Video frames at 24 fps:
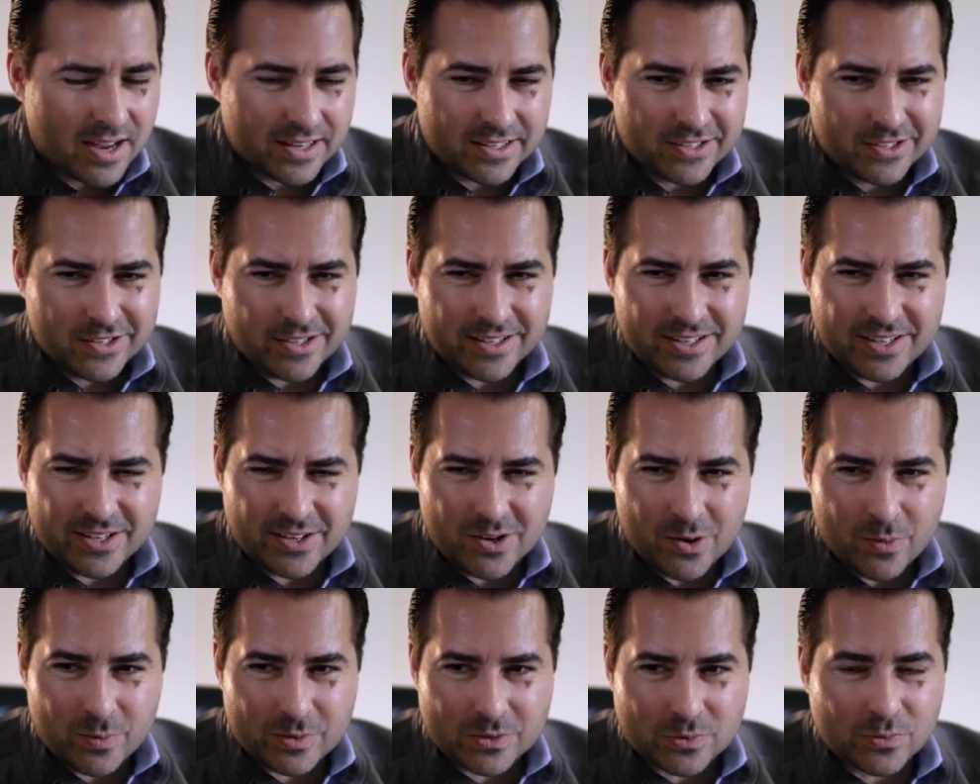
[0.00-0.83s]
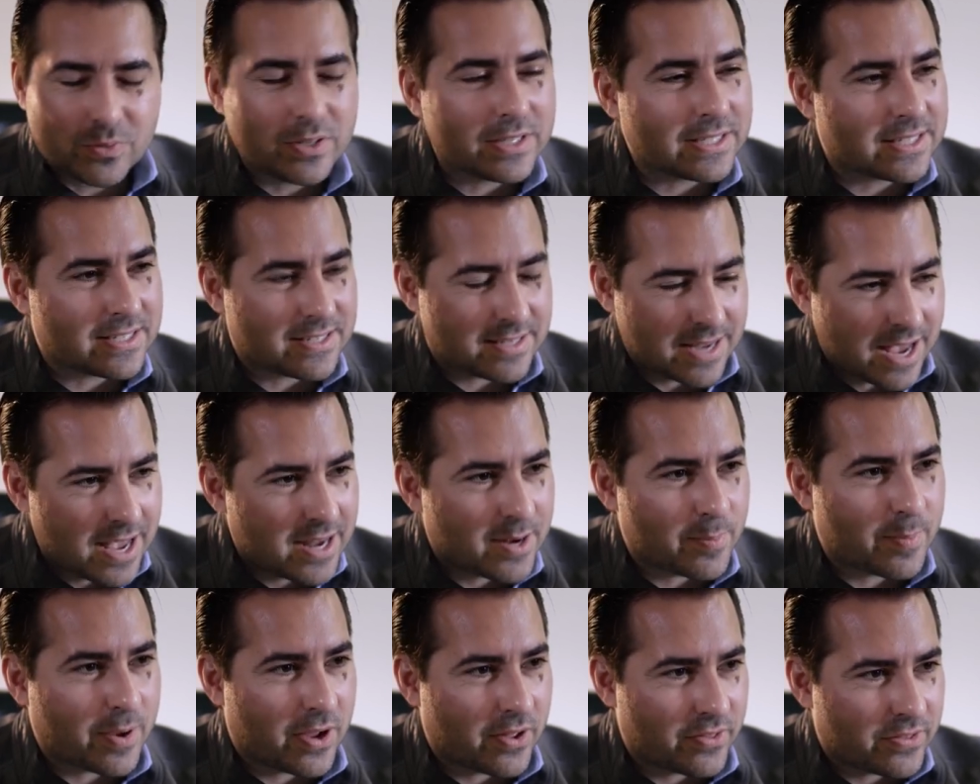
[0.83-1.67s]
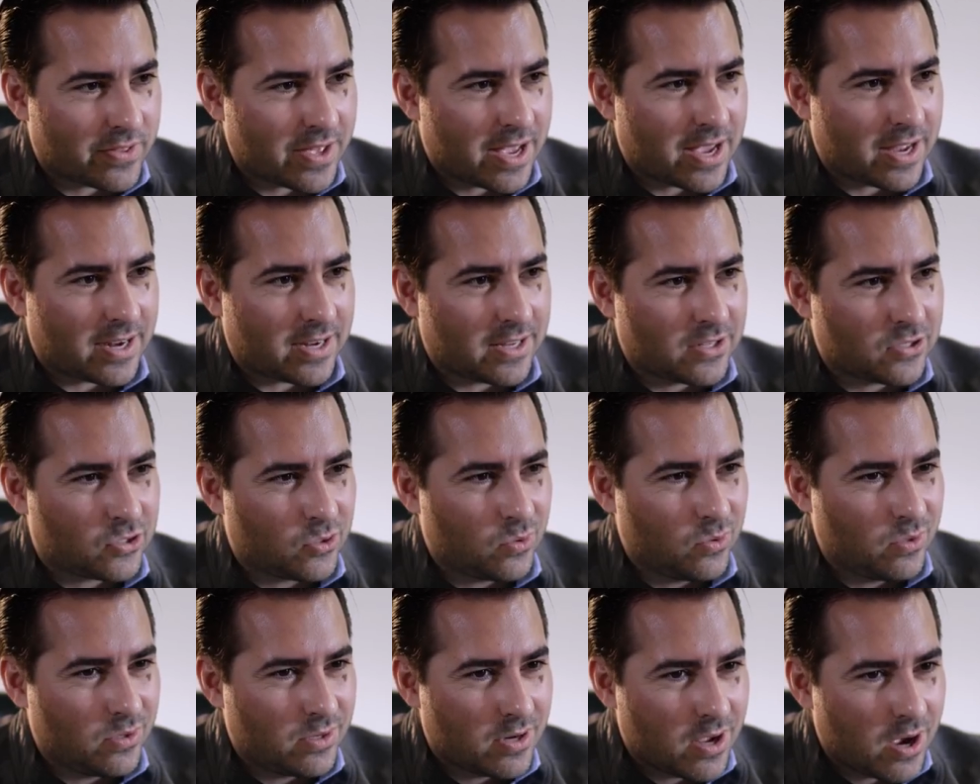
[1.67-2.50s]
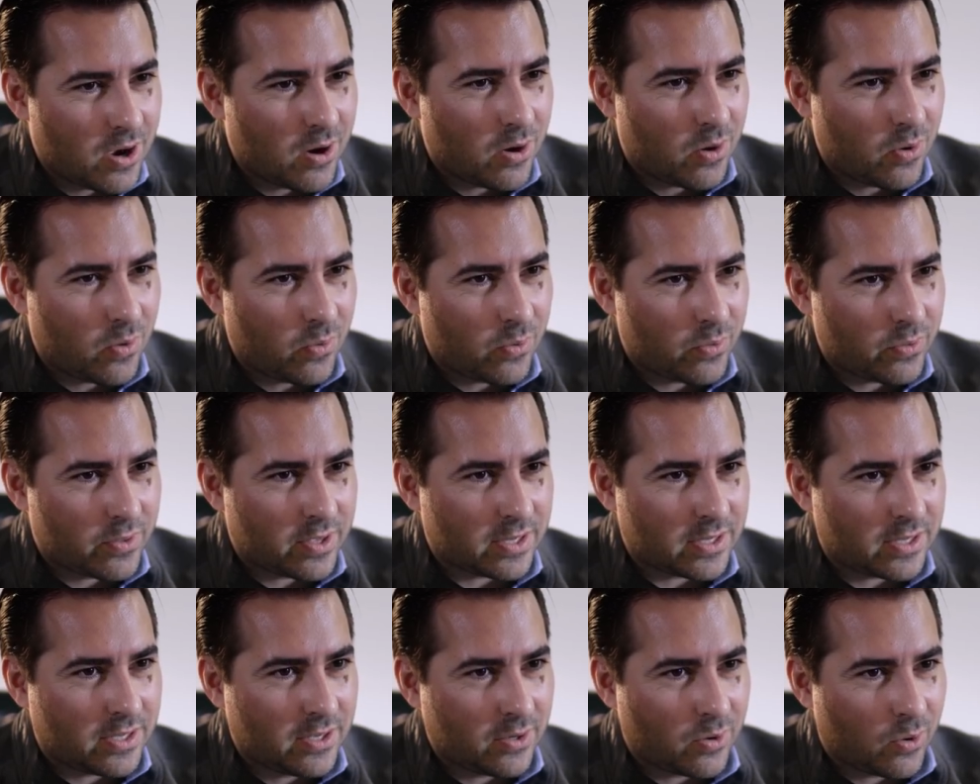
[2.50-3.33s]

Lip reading: You know what's really sad about that is you know that